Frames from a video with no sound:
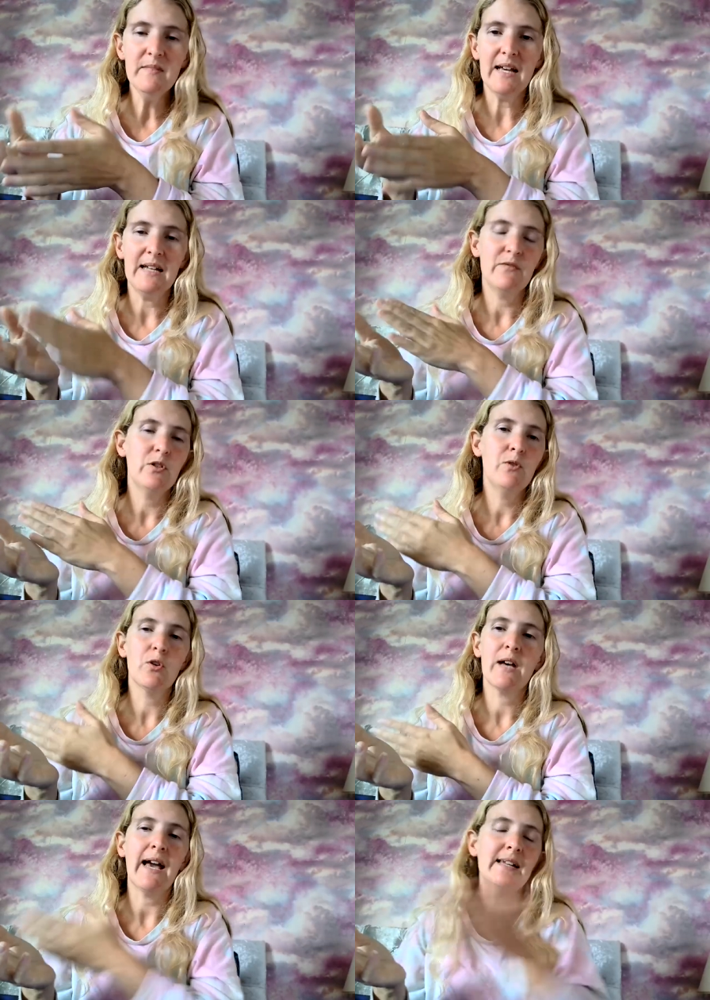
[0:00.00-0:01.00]
And if you
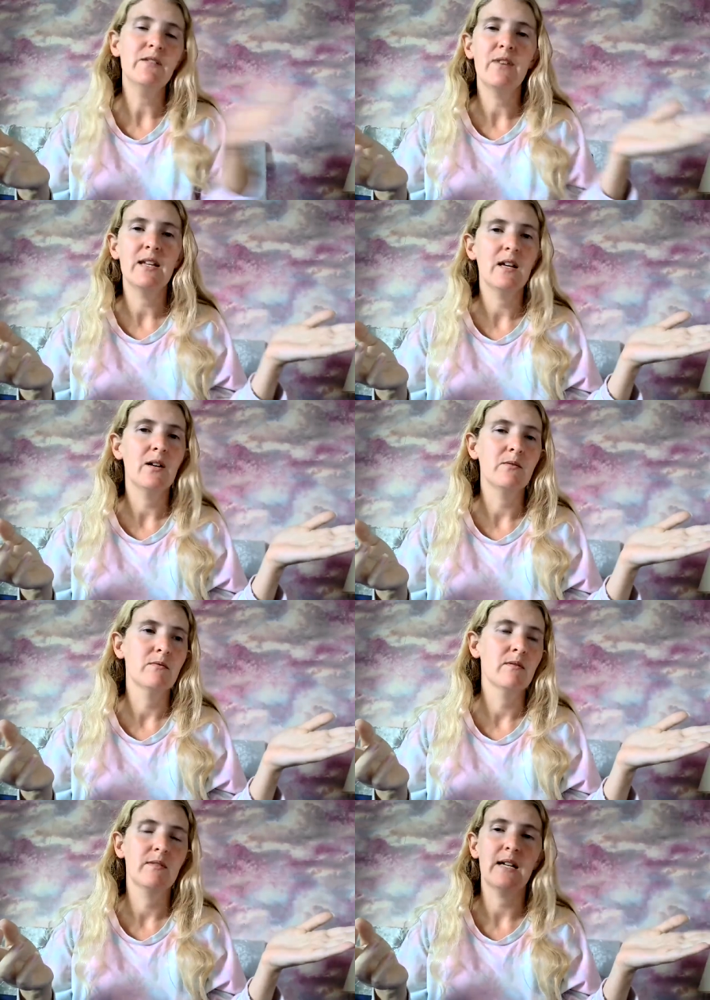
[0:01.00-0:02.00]
look at any video
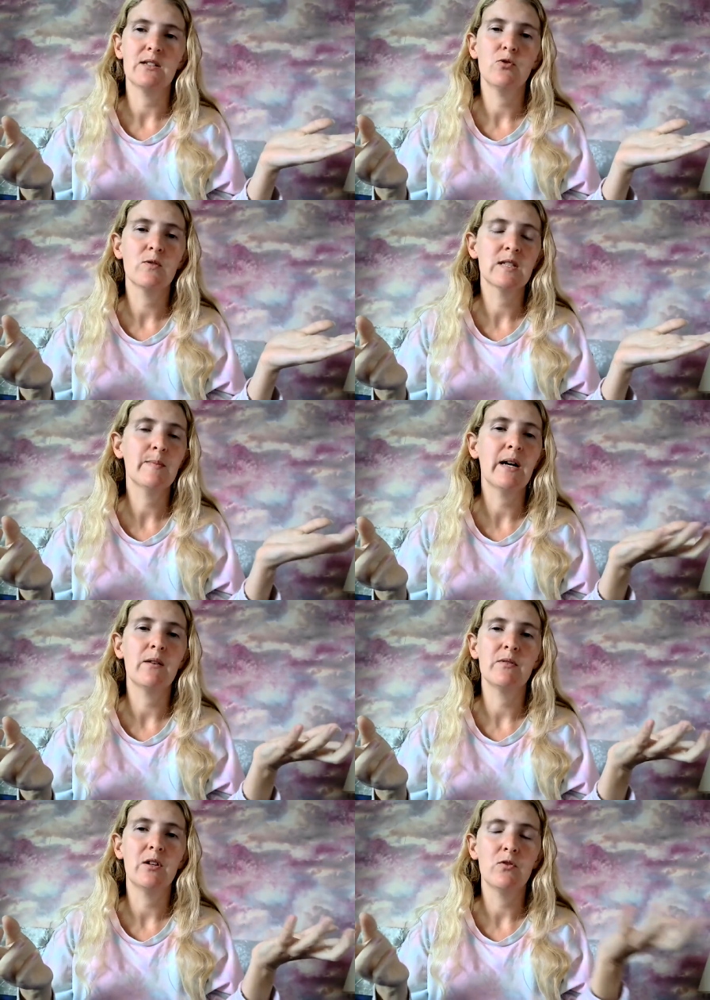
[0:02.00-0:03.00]
that talks
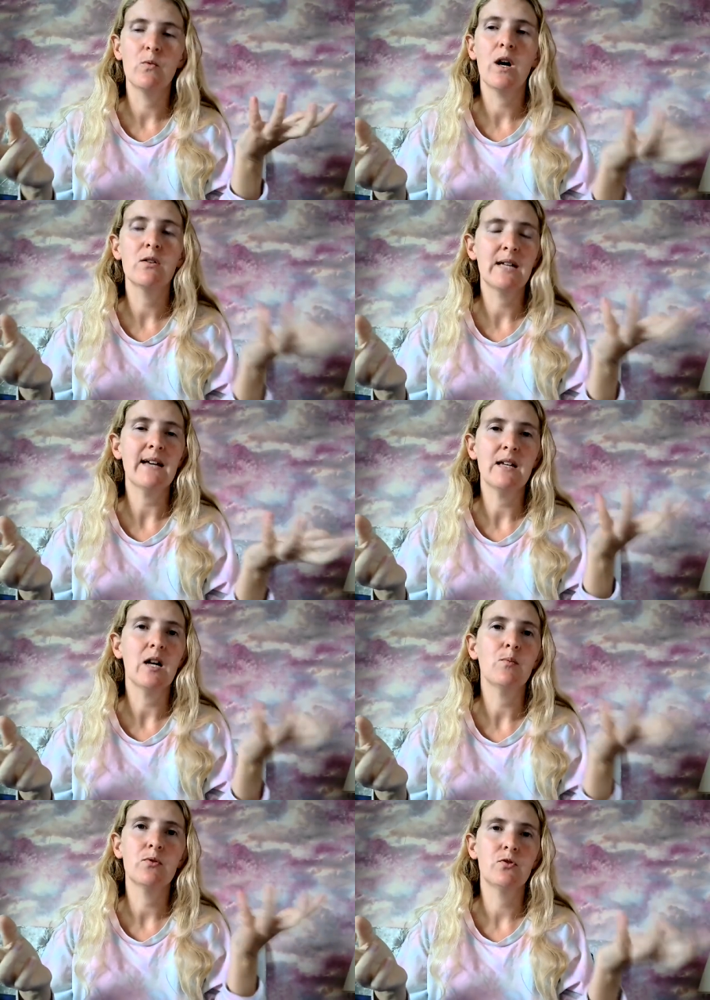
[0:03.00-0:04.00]
about, you know, the world ganging
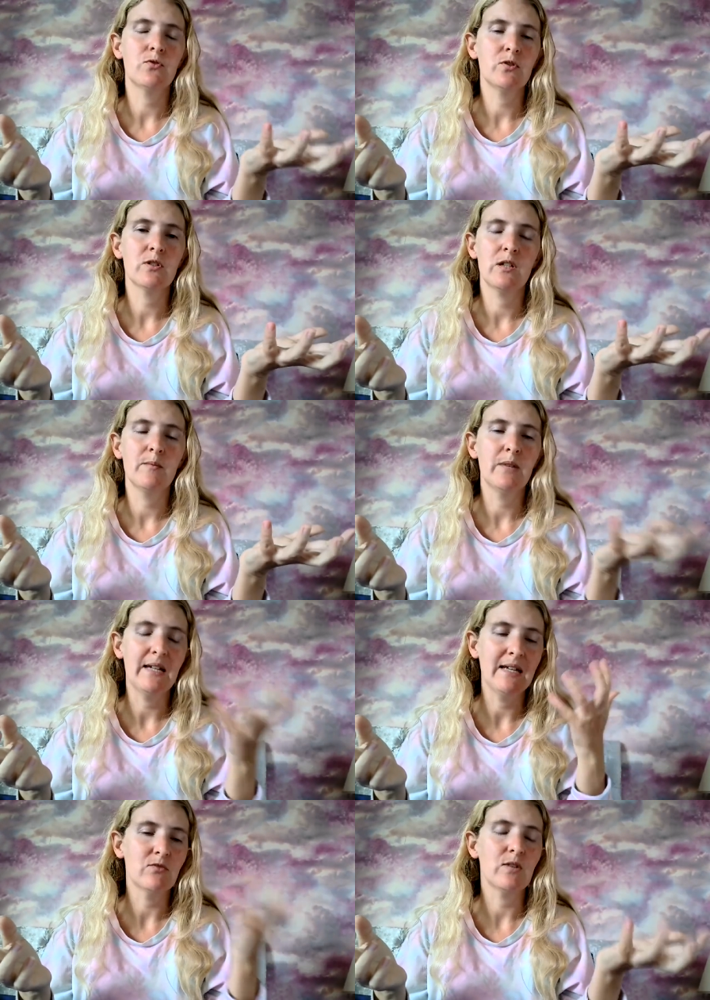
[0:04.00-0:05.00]
up on Jerusalem
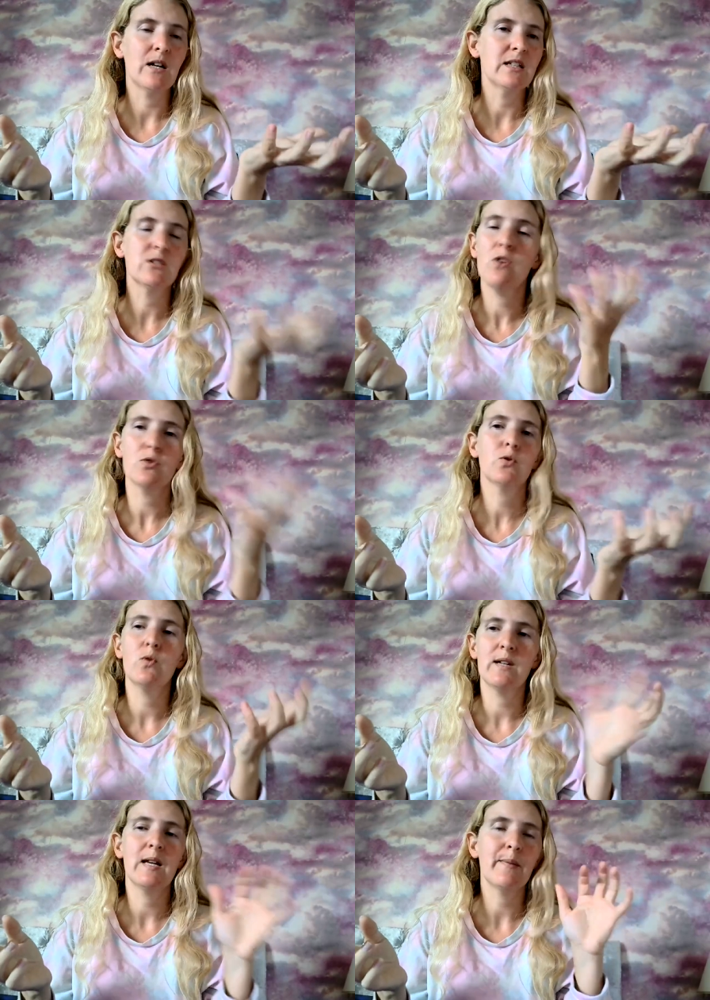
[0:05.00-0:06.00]
and Israel, it's not
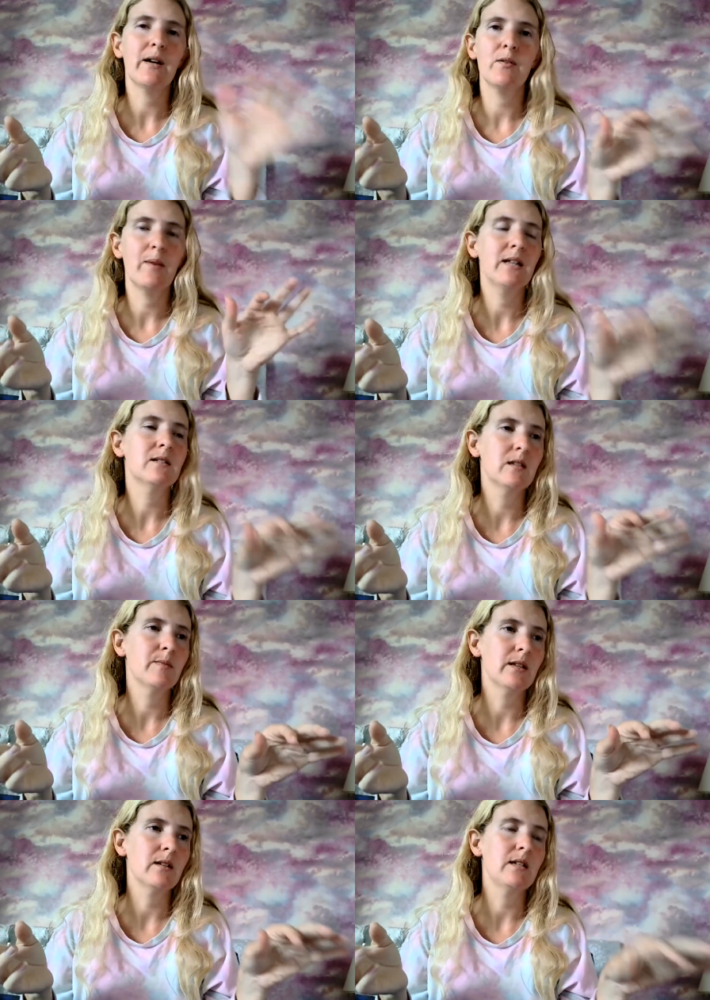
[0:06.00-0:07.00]
talking about the place in the
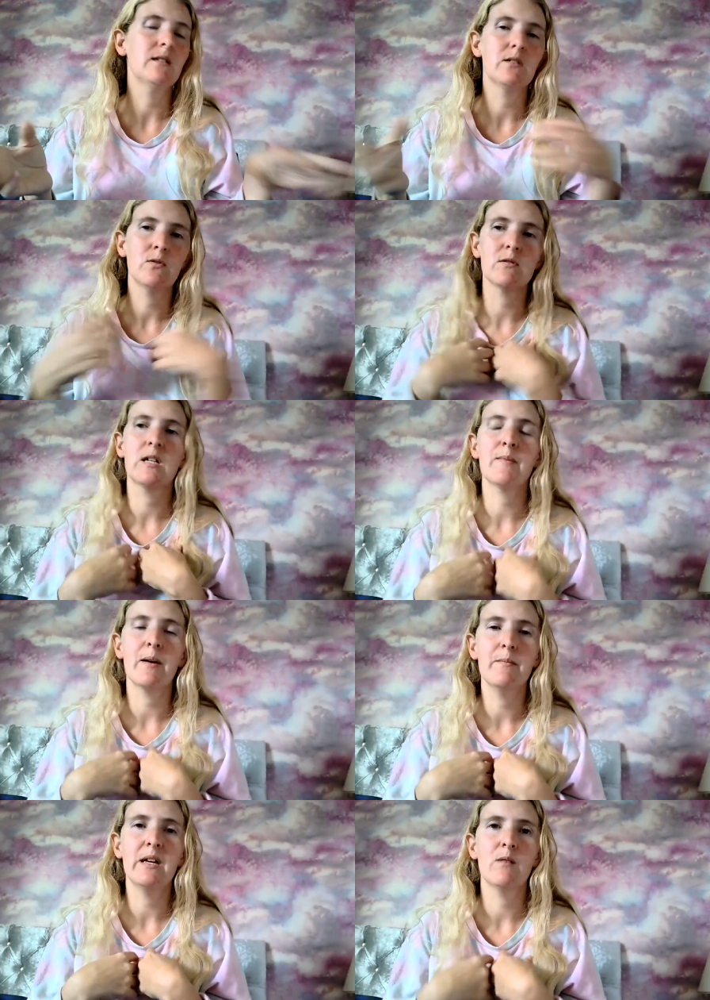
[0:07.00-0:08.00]
Middle East. It's talking
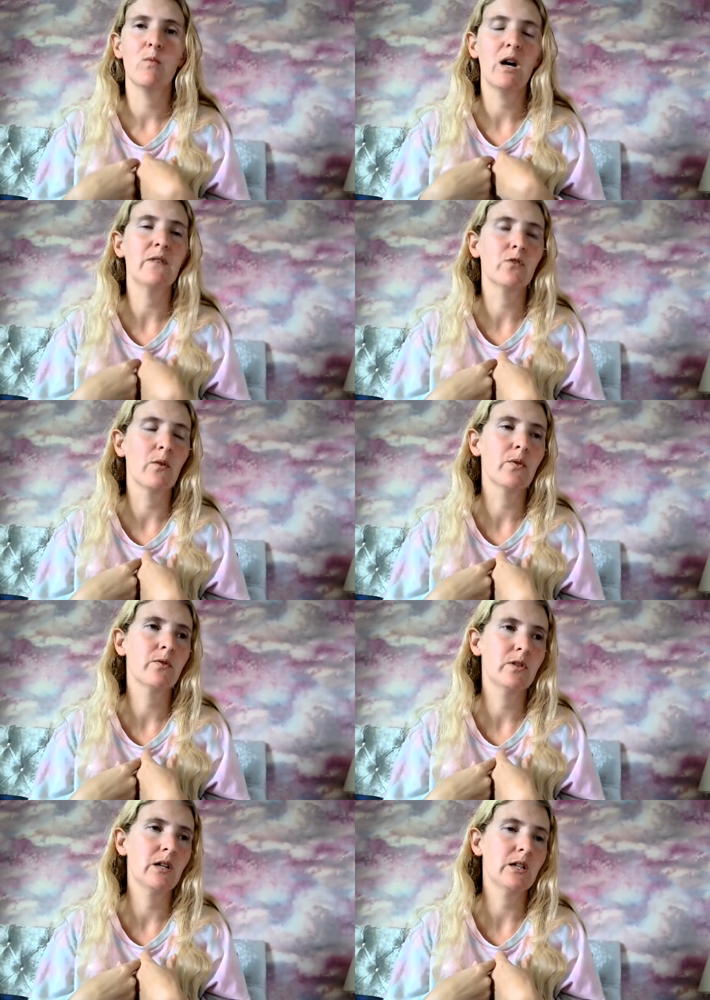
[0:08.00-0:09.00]
about me and what I've gone
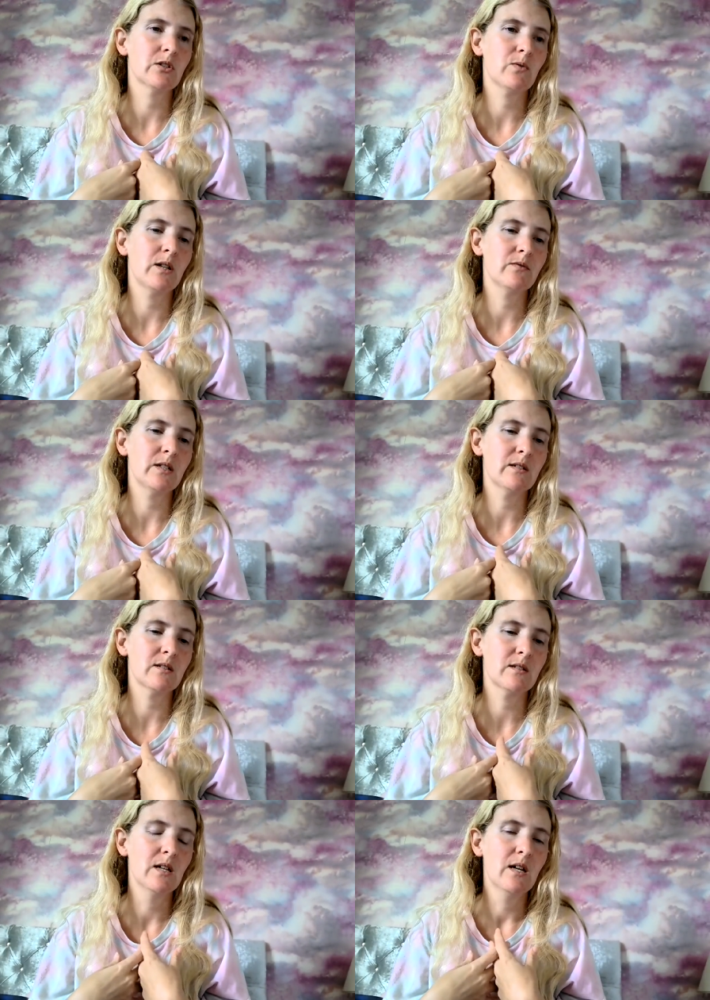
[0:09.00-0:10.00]
through in the last 12
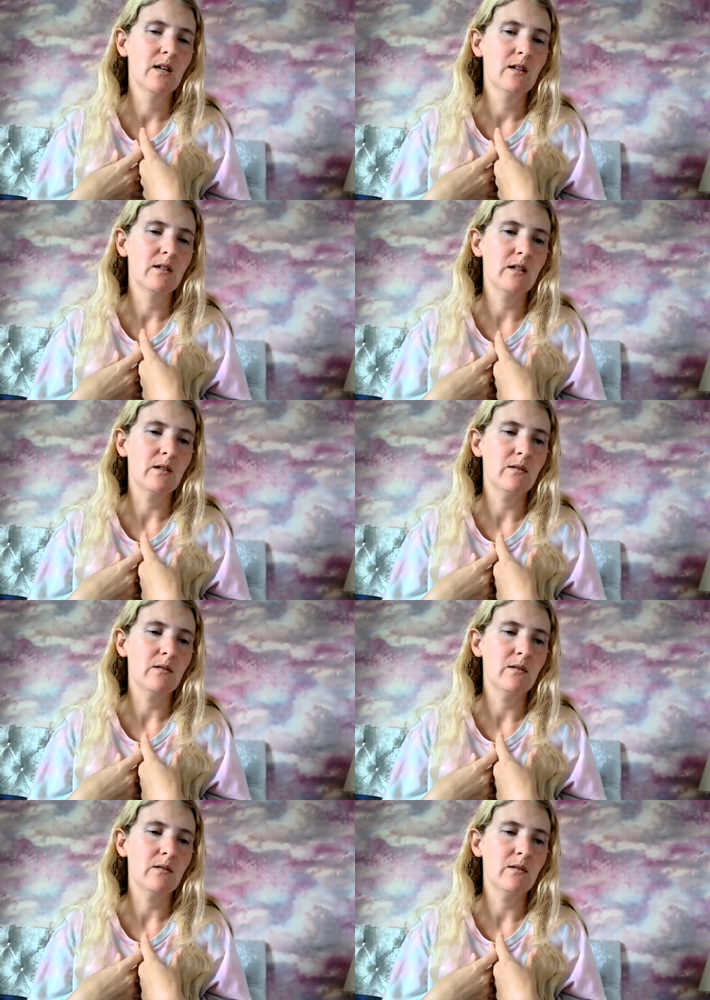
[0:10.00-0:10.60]
years you know